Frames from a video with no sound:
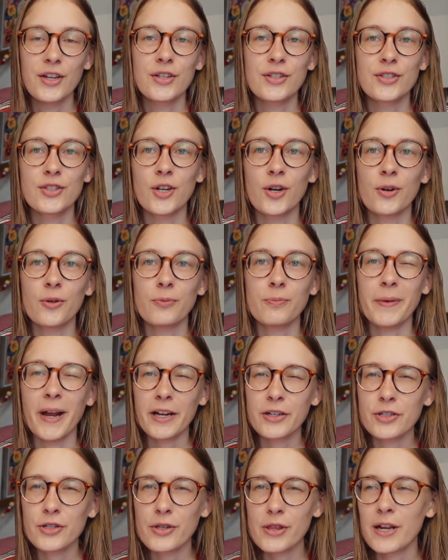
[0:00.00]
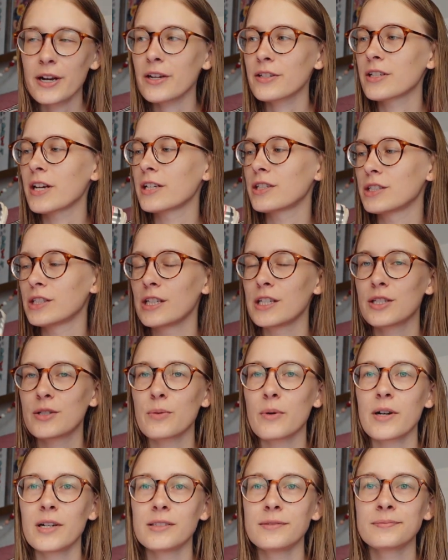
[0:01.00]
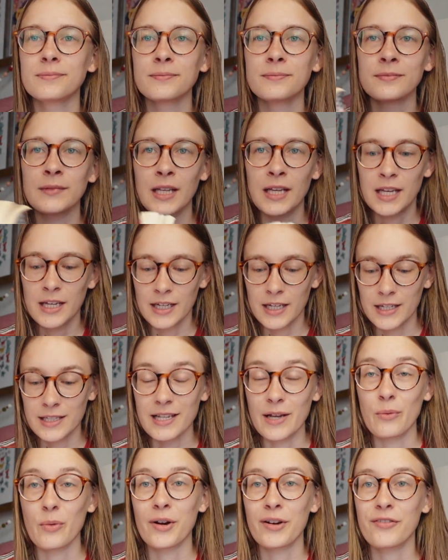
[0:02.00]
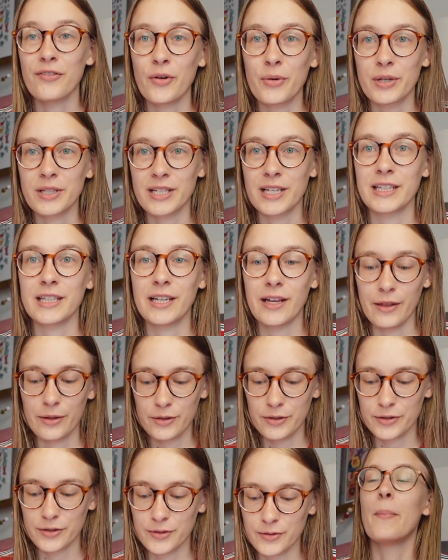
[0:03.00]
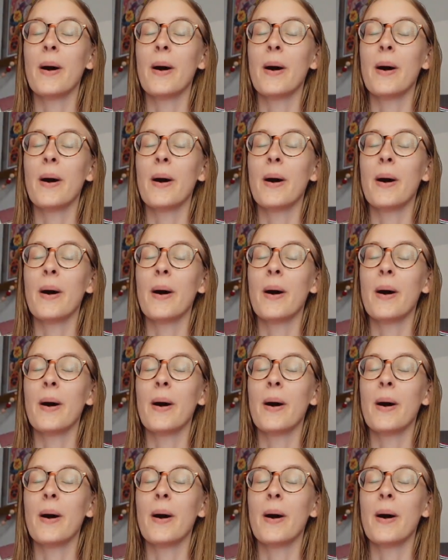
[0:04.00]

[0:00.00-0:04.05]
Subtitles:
so not sure that I'll touch this one because I want to focus on the others.